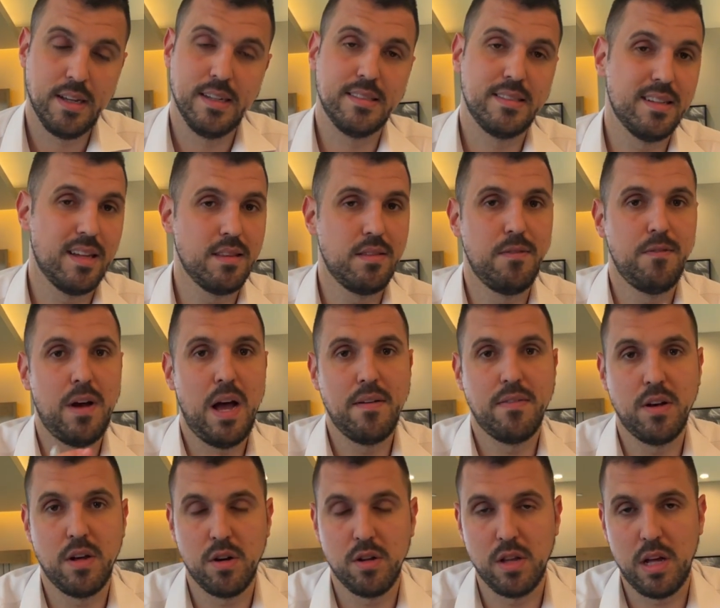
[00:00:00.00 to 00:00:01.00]
It's not
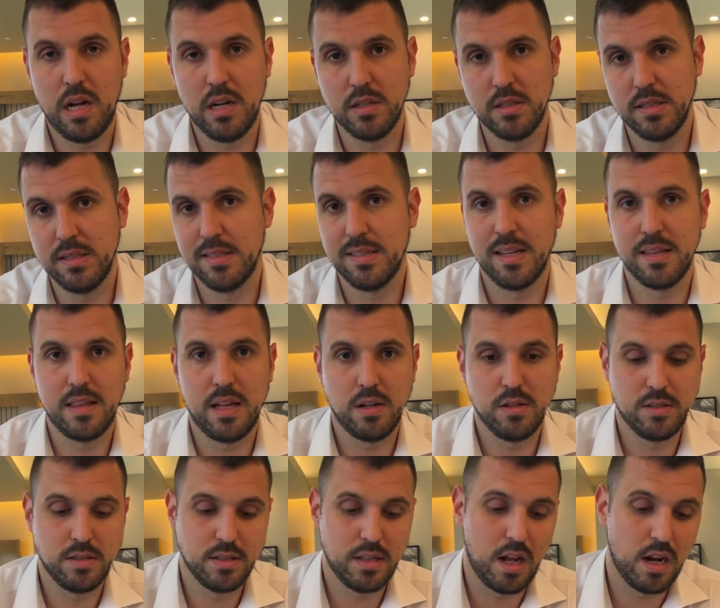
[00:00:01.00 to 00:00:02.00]
$500, it's not
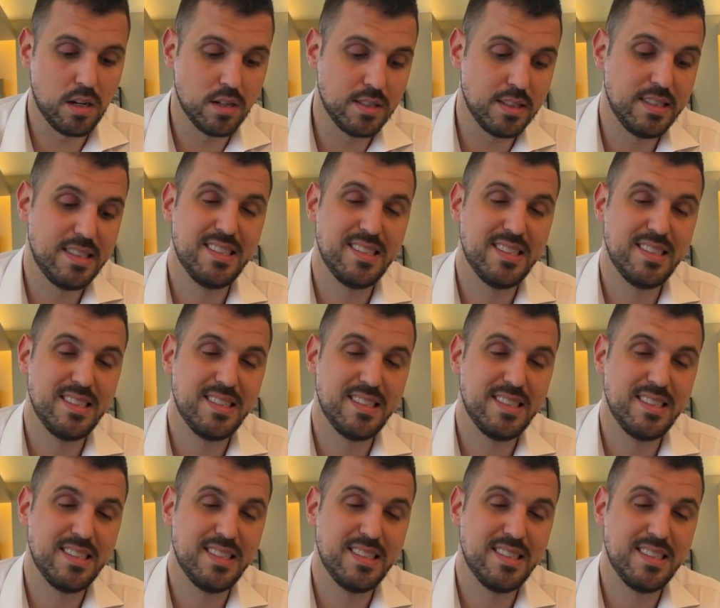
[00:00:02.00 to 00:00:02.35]
$1,000,